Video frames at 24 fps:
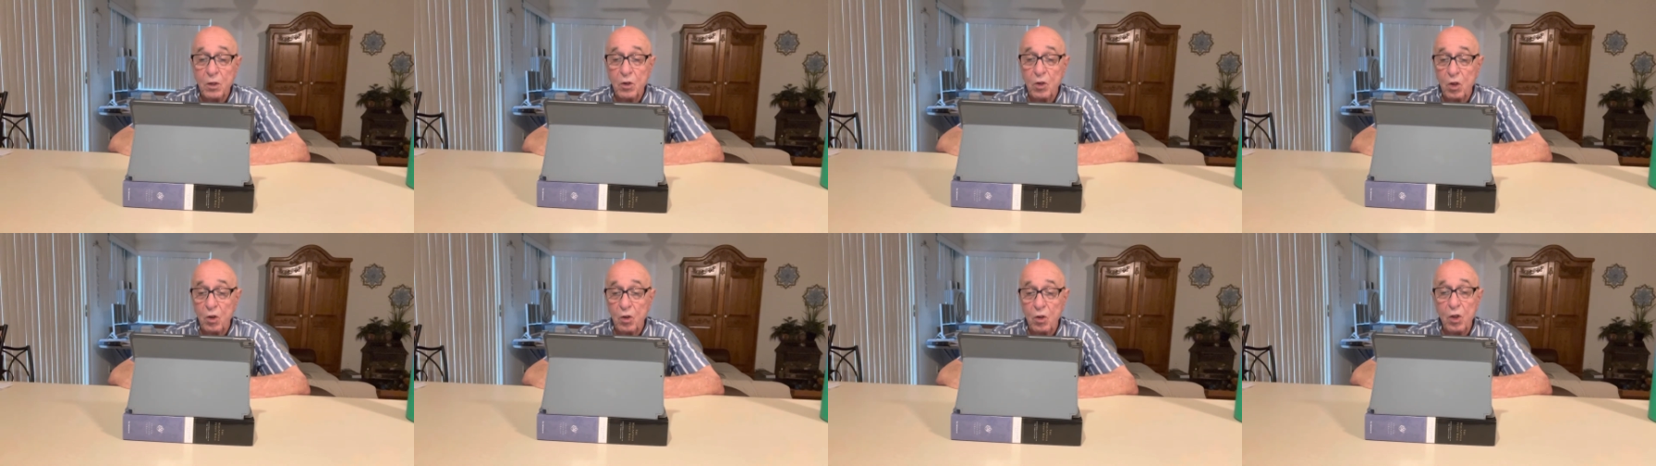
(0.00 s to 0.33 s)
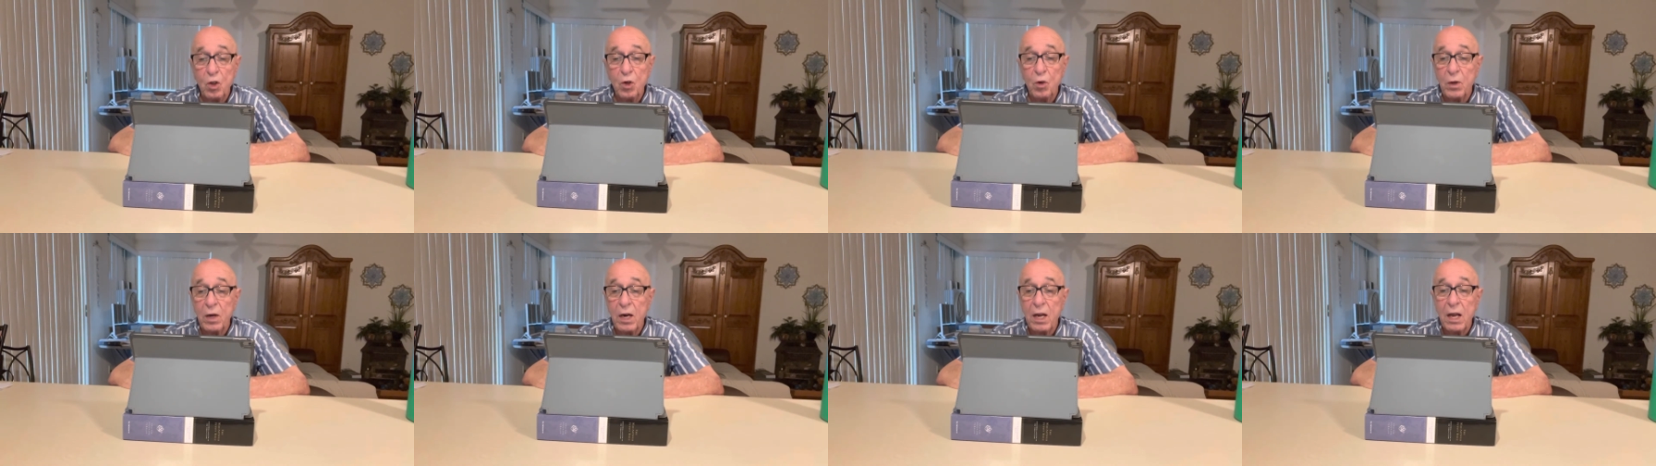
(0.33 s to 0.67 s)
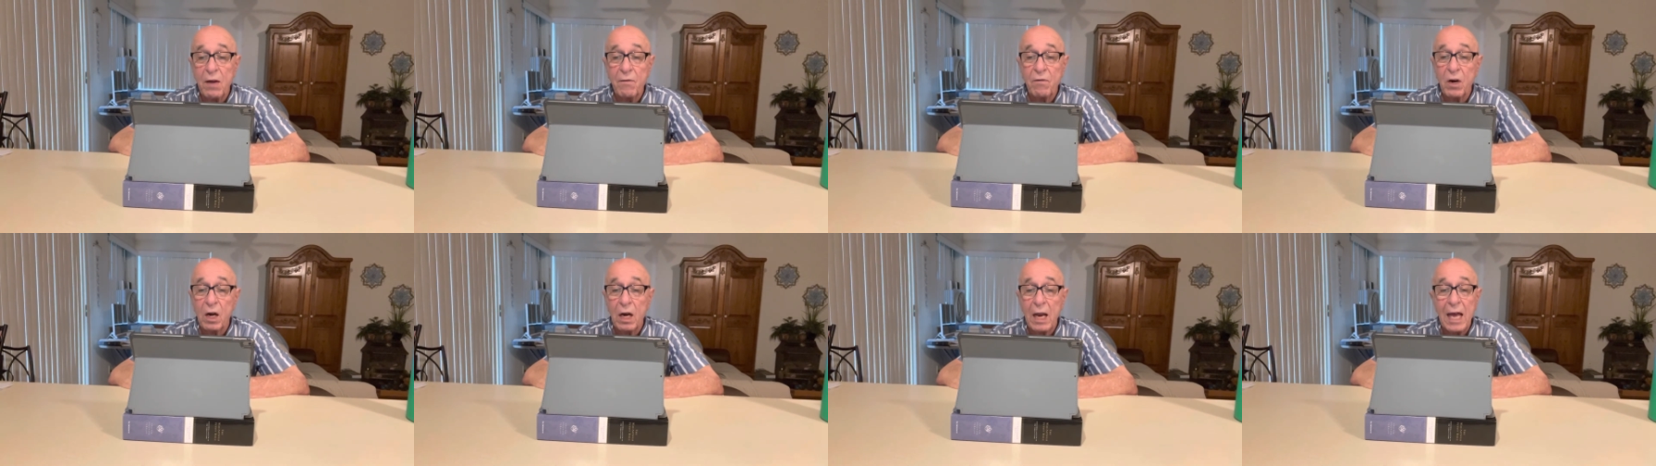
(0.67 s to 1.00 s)
to you an
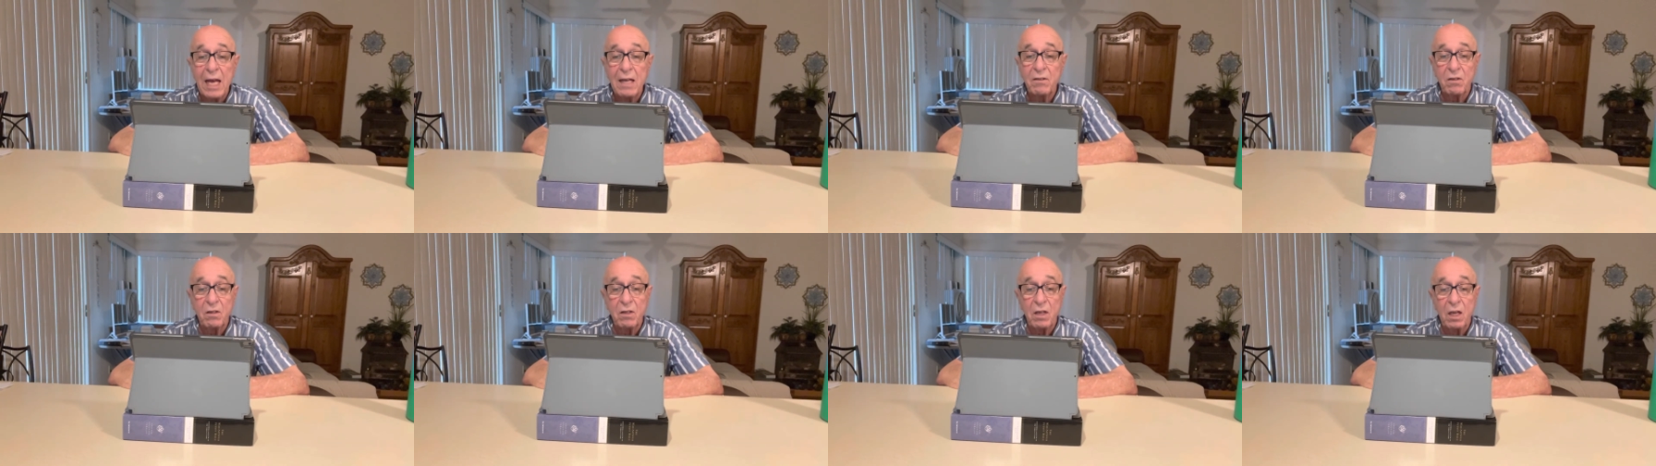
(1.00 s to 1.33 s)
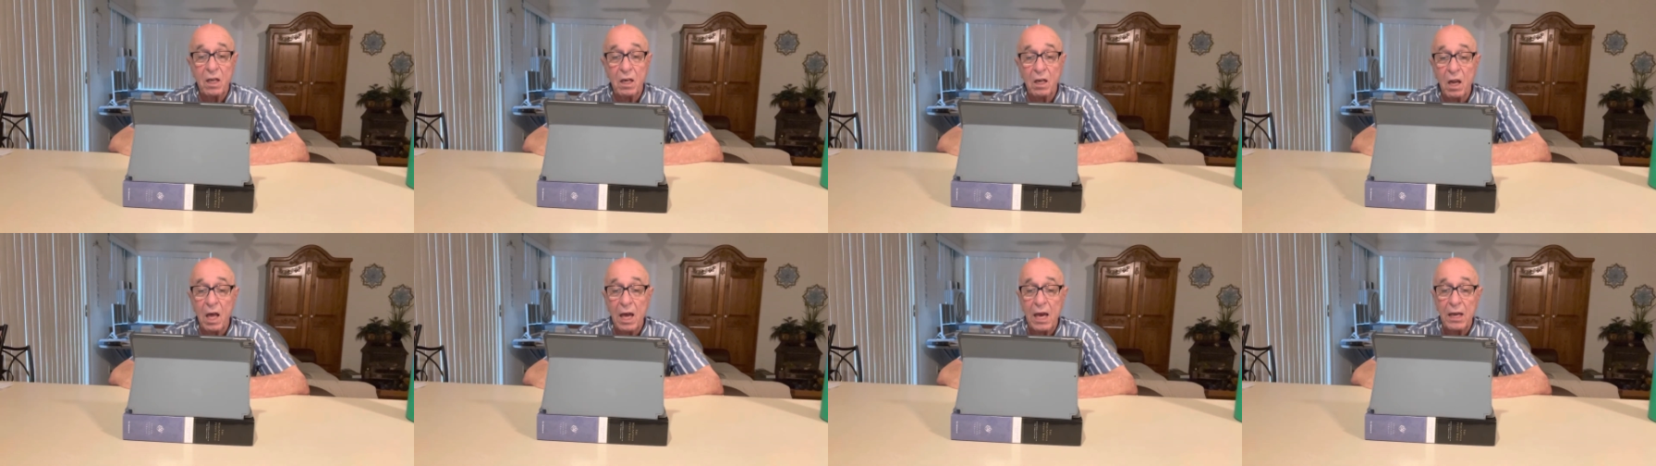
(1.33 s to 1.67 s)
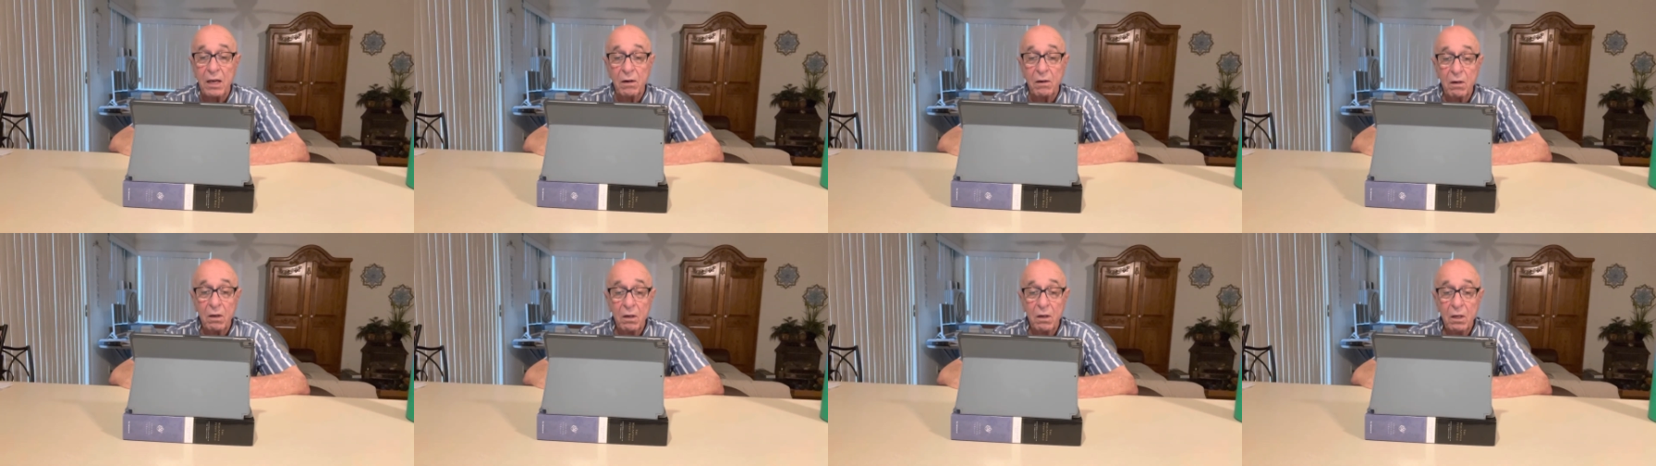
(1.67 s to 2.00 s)
everlasting
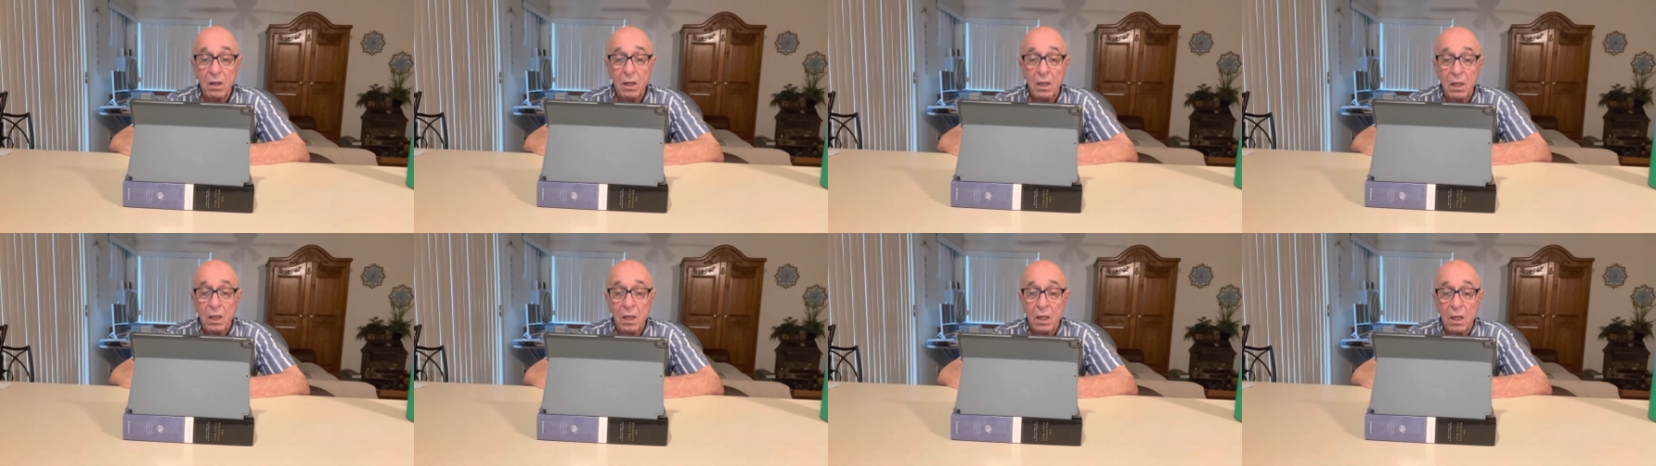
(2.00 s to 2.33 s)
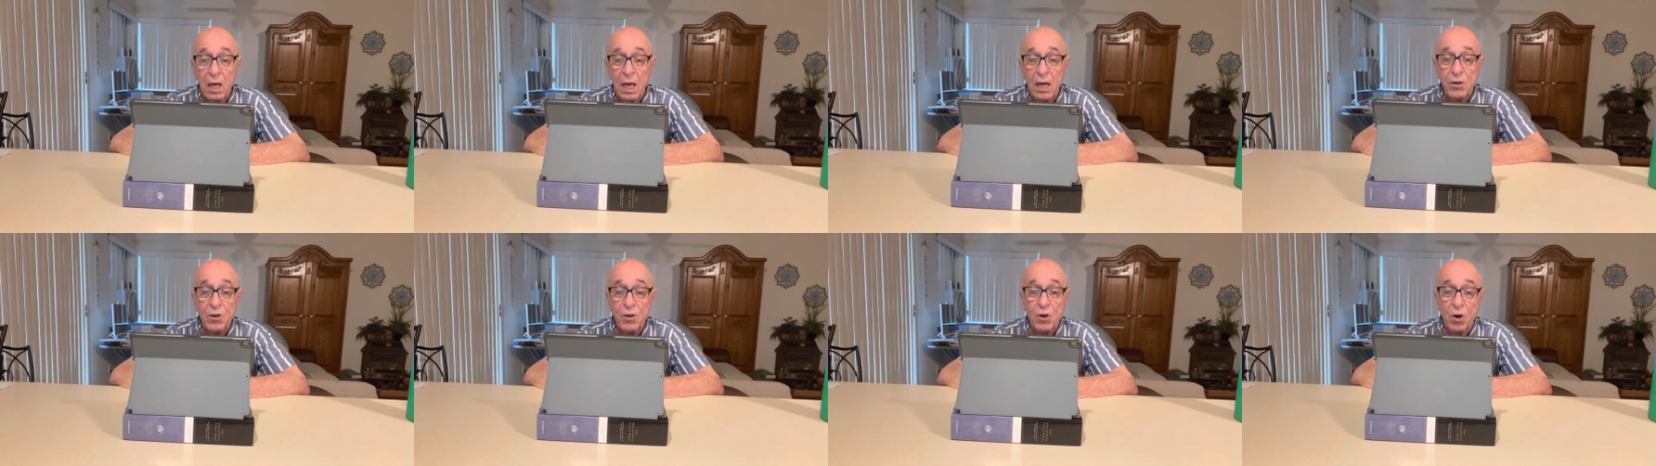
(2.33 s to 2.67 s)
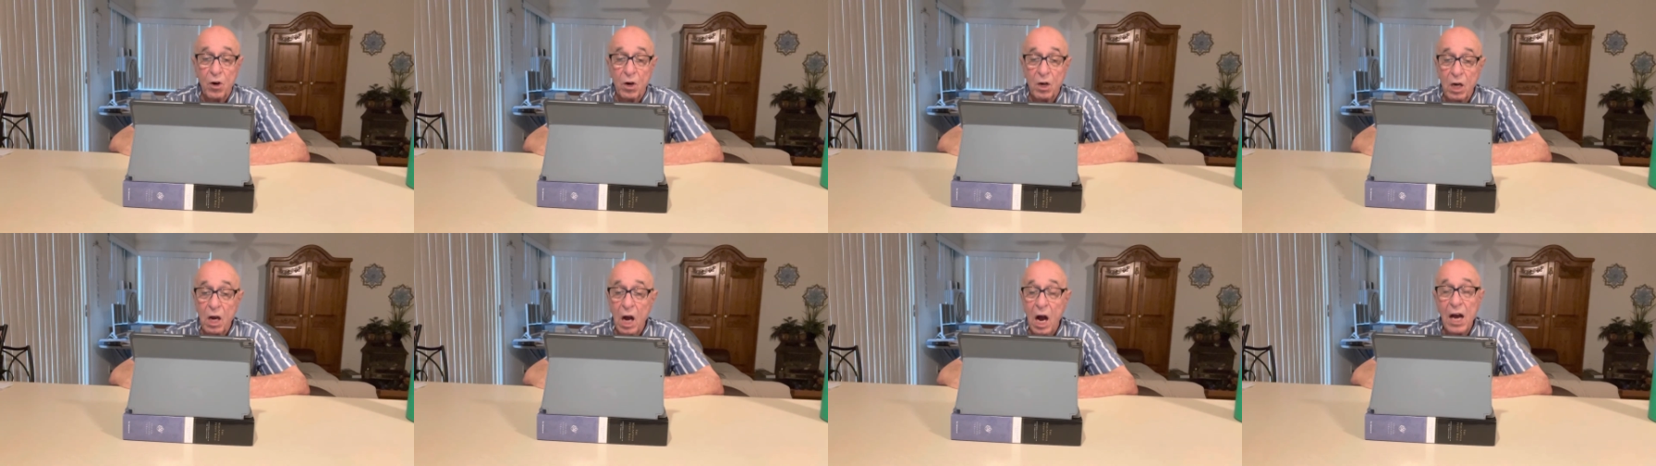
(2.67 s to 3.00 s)
light, and
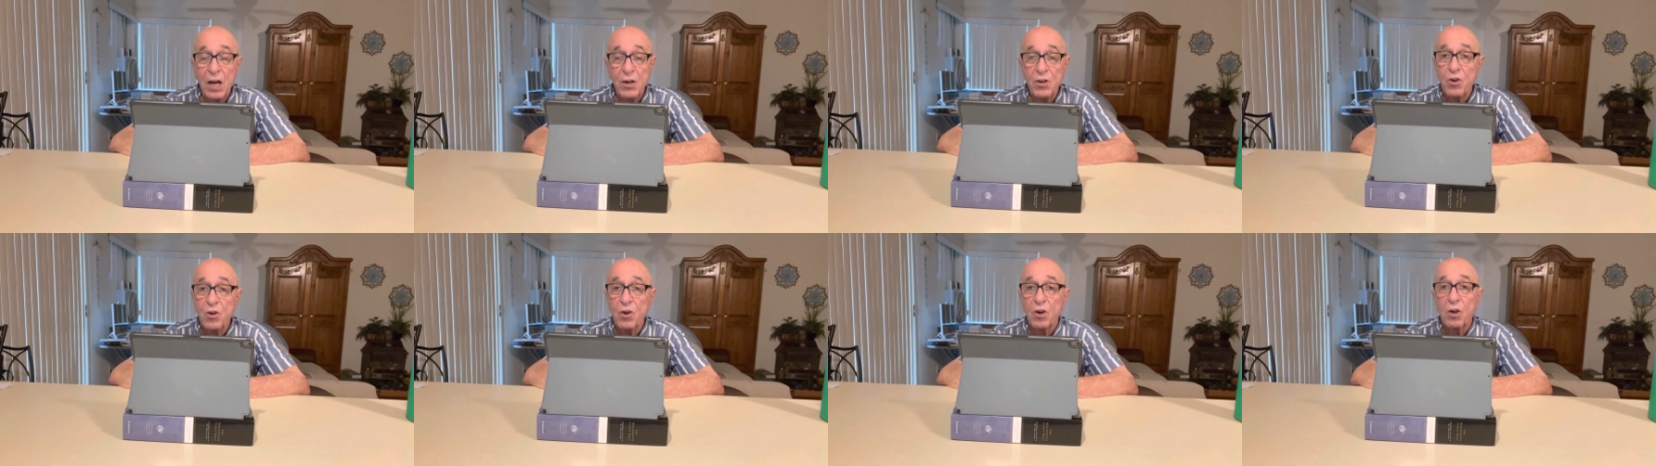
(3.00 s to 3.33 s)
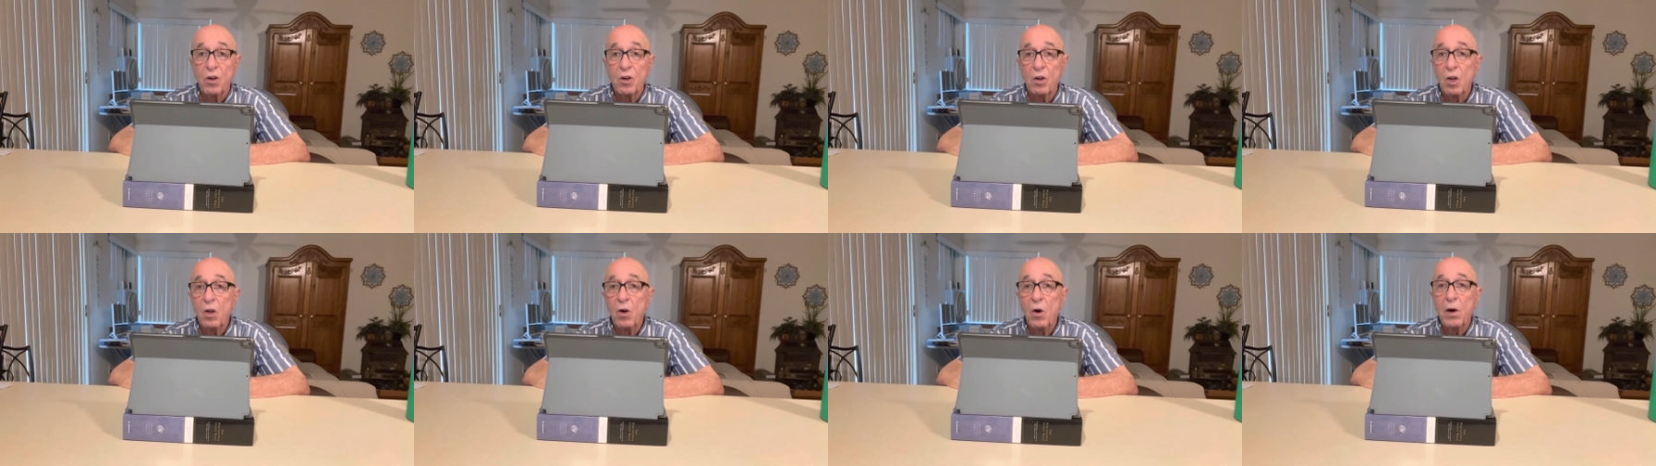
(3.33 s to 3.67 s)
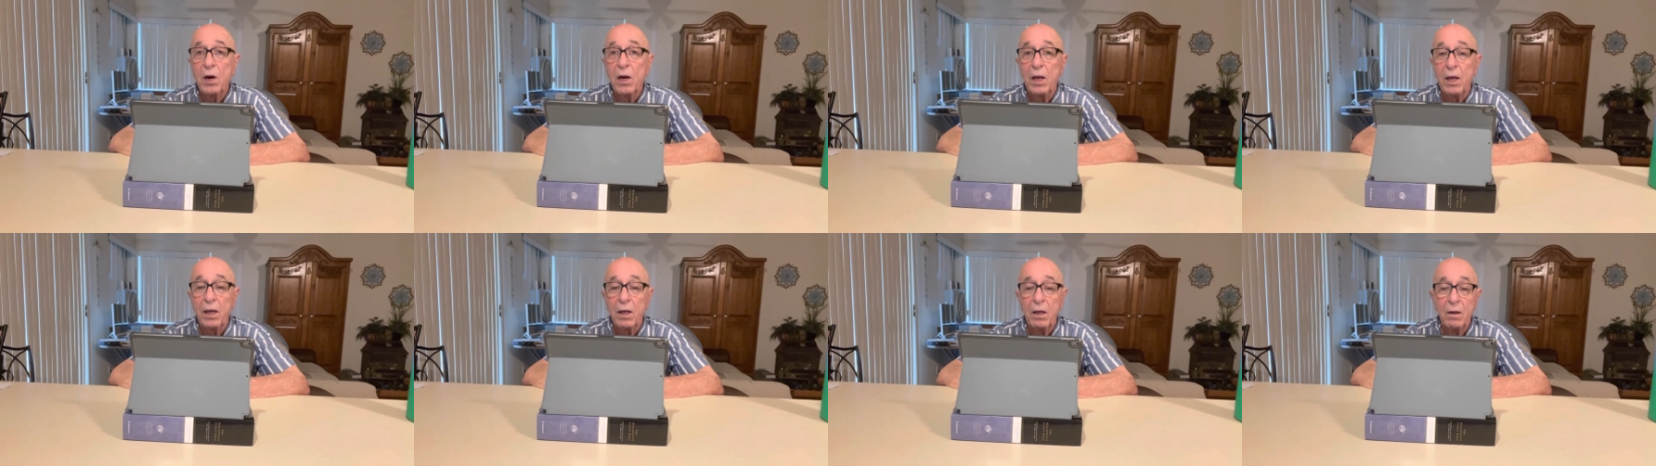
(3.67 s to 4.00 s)
your God your
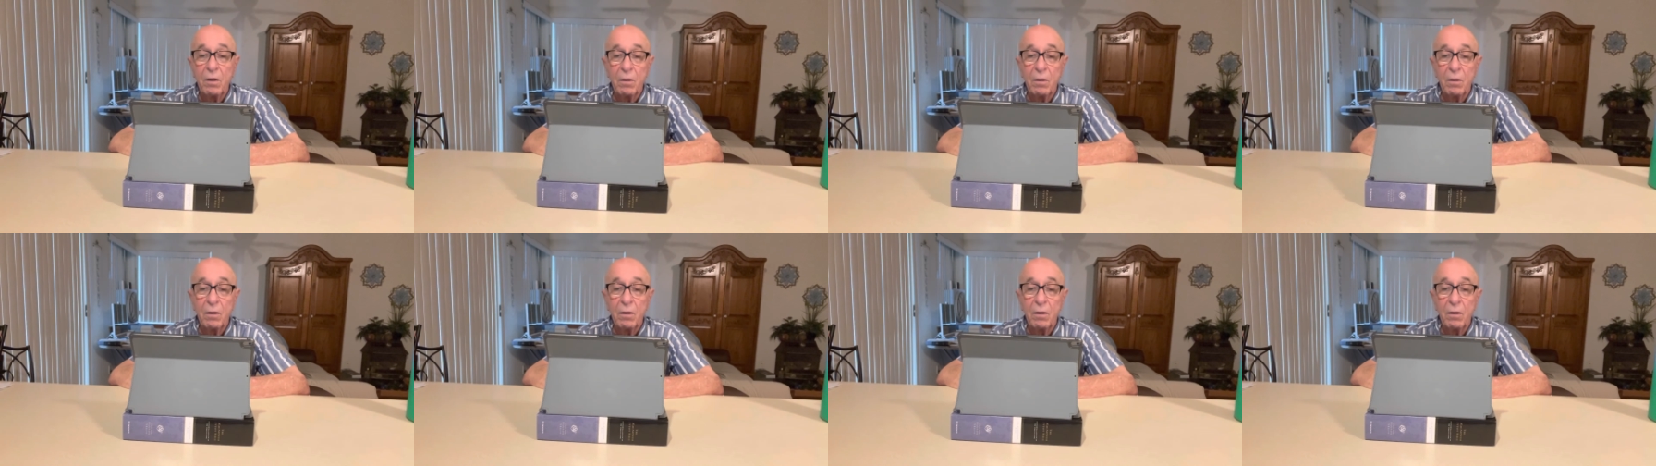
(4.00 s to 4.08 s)
glory.